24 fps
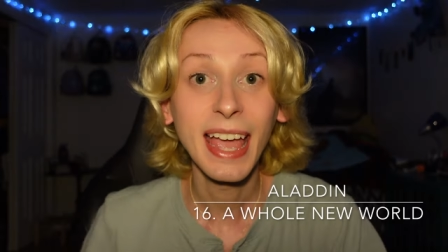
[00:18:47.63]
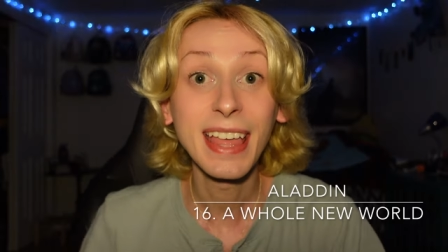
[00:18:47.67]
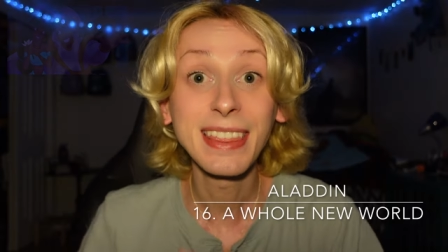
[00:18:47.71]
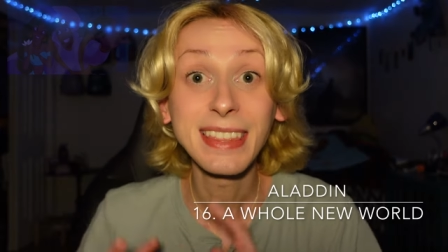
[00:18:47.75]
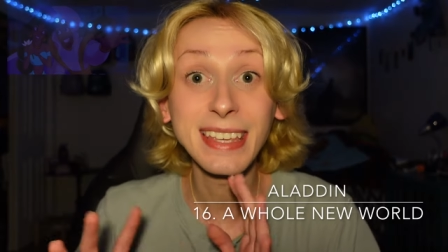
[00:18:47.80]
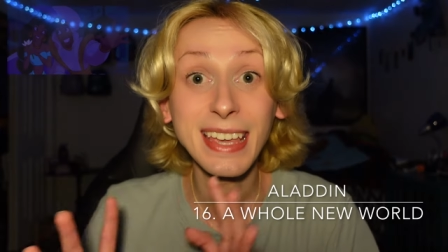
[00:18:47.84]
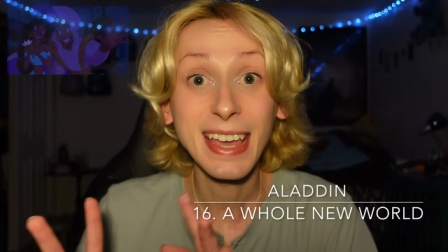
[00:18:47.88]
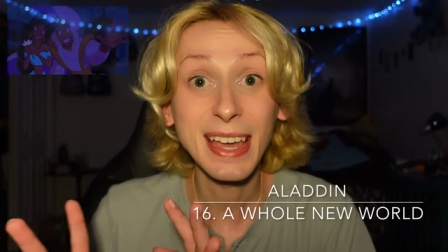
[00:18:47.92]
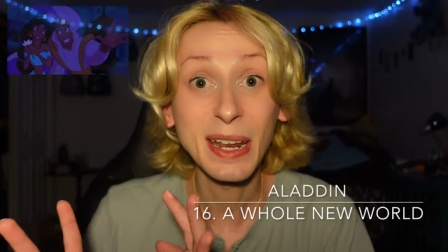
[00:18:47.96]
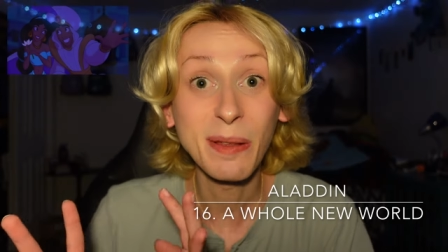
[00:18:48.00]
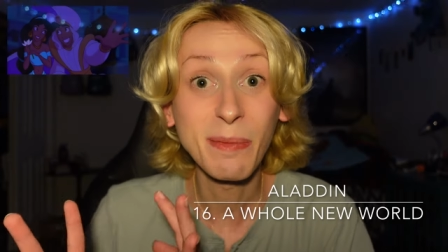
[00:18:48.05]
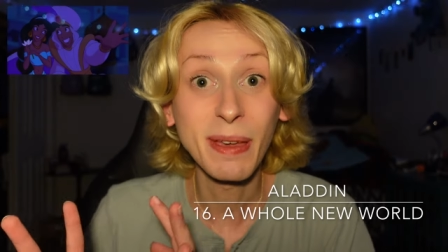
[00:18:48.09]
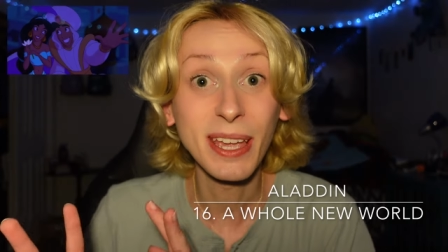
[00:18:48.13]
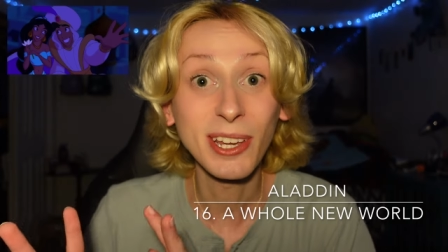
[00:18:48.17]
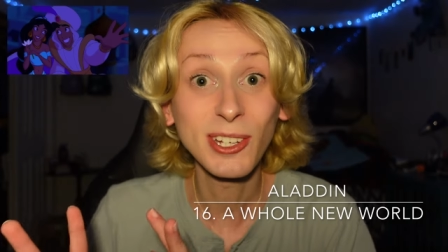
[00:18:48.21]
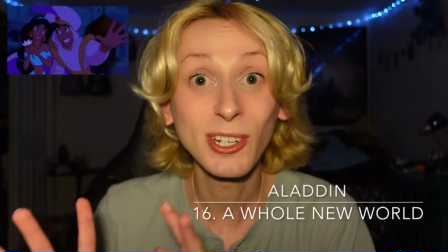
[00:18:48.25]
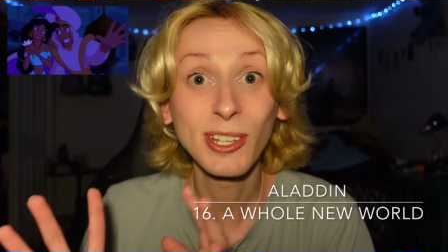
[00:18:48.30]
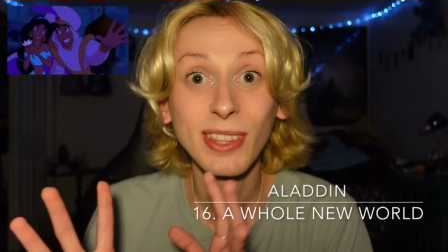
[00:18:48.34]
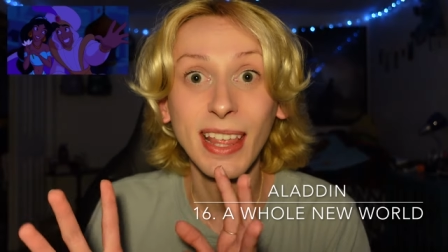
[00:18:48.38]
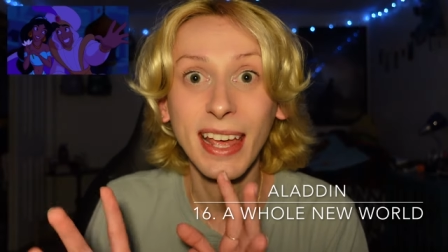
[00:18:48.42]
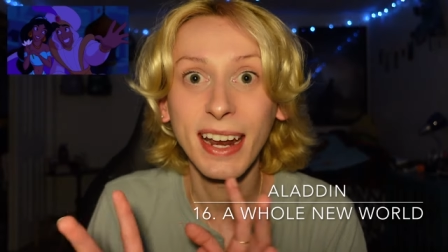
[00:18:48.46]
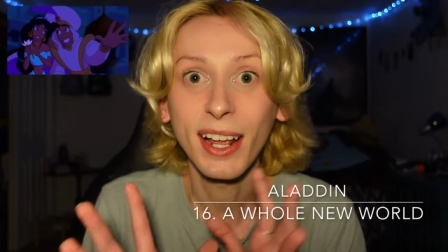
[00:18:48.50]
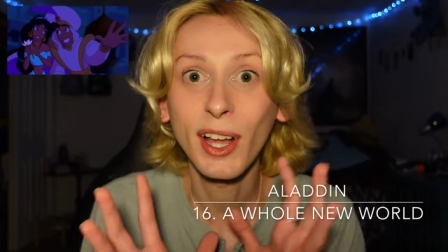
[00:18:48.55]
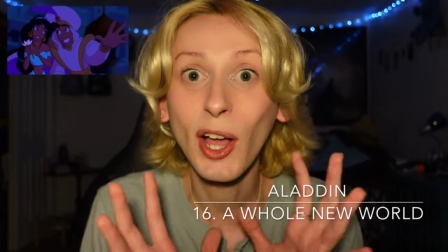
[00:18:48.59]
And the
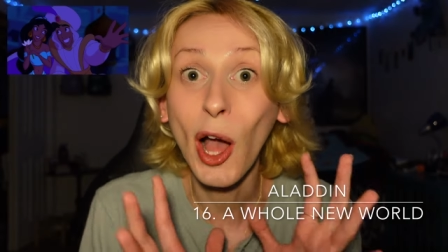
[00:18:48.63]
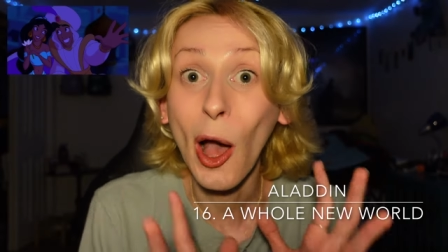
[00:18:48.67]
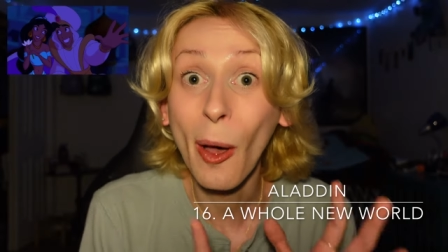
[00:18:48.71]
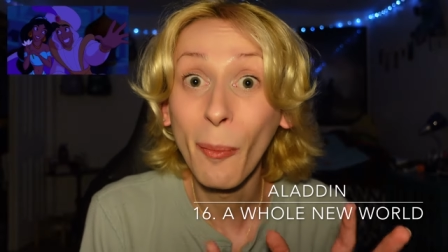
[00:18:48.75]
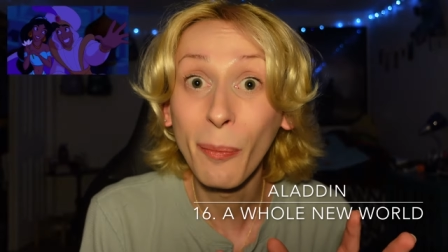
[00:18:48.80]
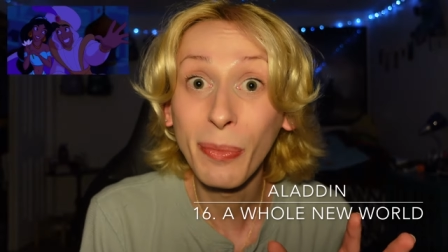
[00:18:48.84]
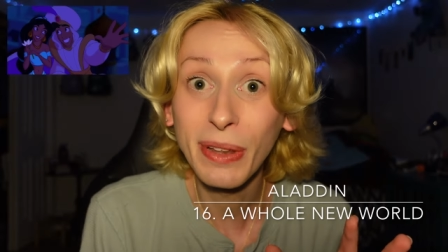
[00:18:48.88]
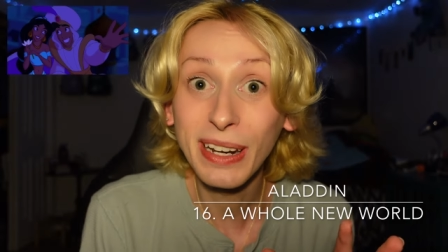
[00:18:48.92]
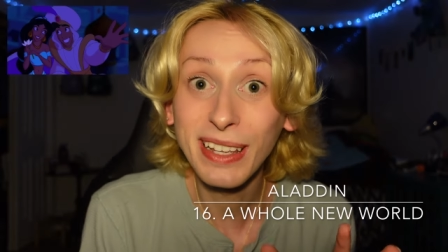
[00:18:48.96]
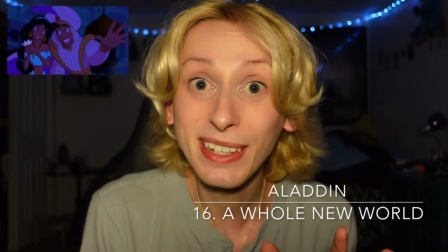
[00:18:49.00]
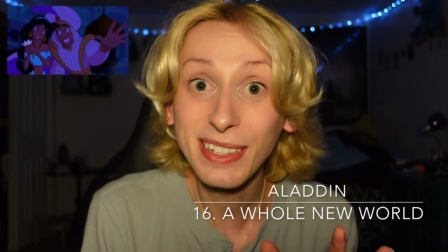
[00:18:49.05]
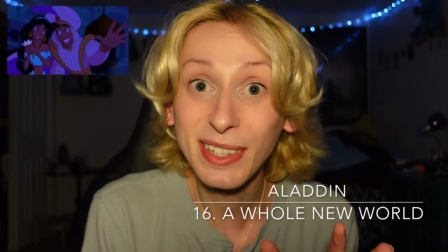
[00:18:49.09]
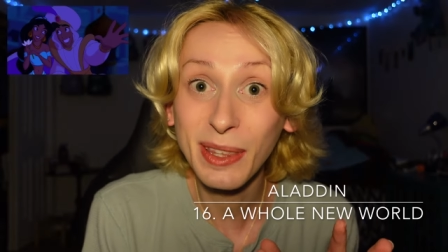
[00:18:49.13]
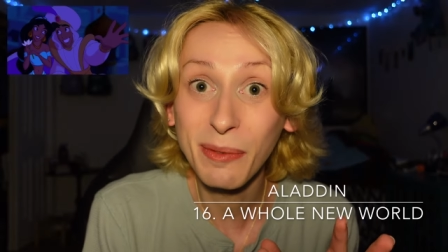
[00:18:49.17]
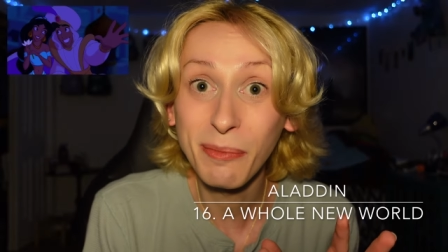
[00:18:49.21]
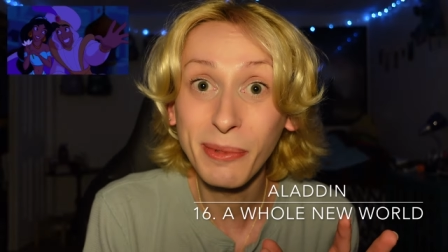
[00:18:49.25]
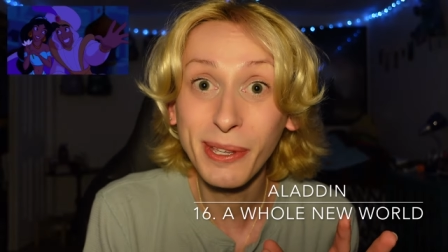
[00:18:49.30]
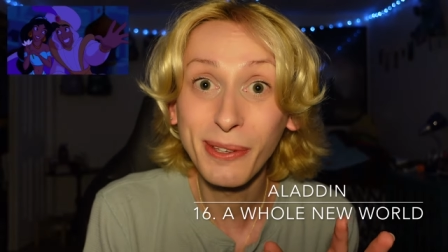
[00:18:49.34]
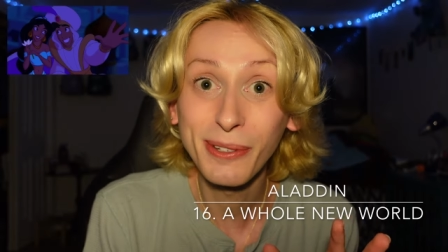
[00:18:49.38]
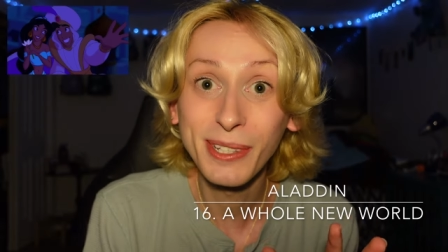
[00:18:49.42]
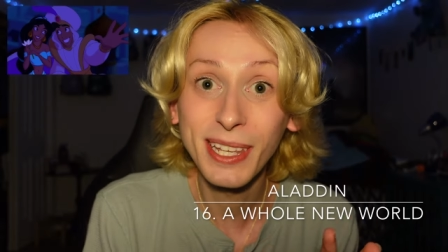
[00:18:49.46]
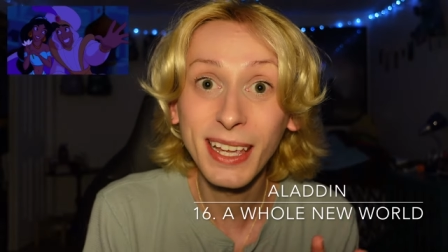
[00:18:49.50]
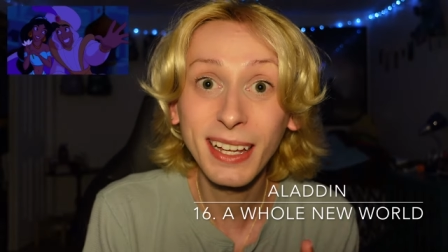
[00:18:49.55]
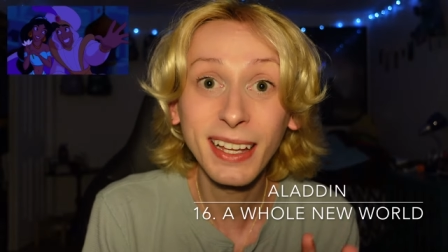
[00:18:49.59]
animation that accompanies the
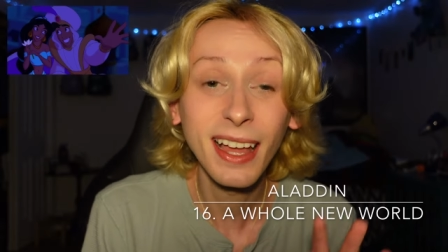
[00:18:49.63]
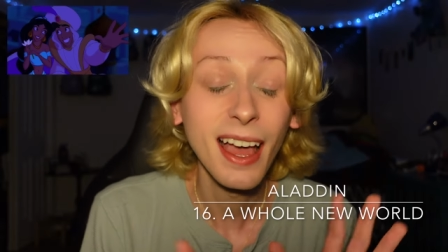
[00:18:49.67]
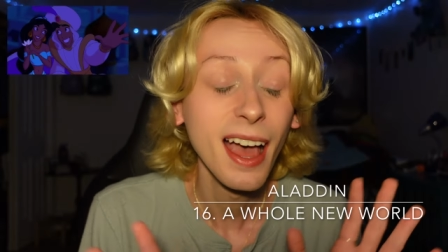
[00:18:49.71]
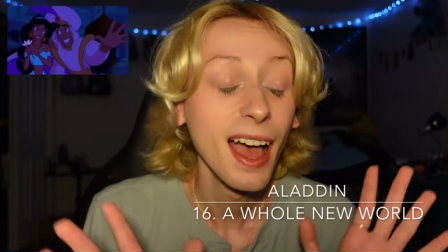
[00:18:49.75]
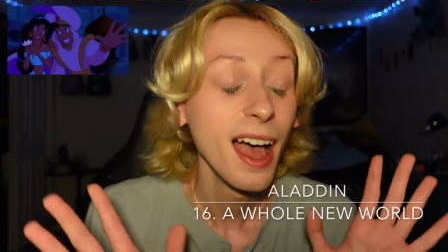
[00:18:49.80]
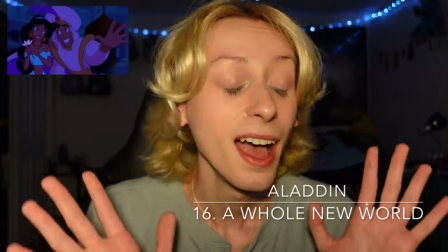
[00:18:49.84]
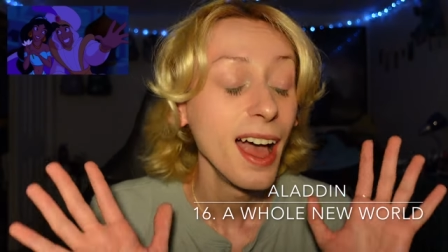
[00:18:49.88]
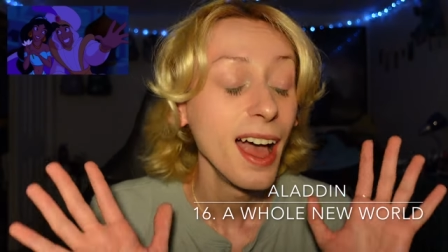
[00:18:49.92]
music